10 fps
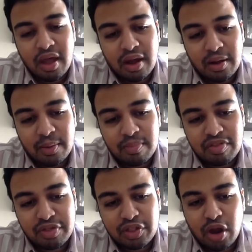
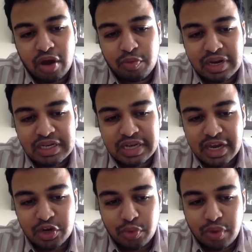So they thought, we'll
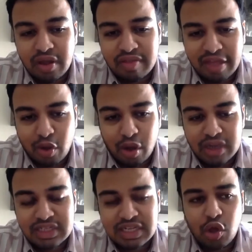take to a
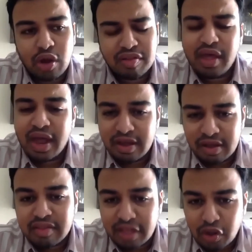psychologist. And they also had
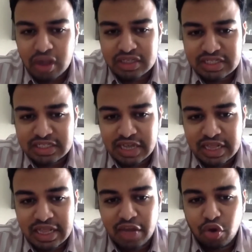a psychologist
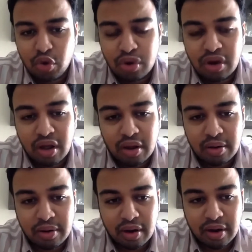in their own
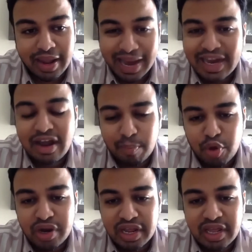gated
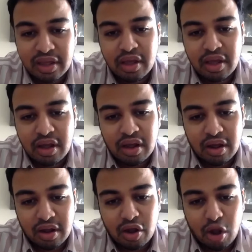community
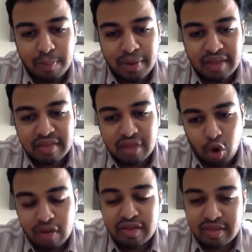complex. And
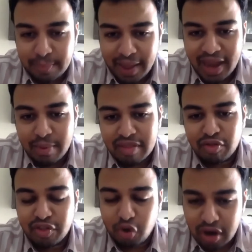also it's a pandemic,
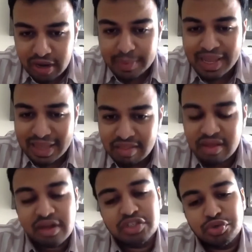so they thought it'll be
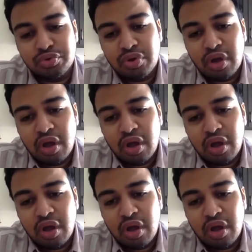easier to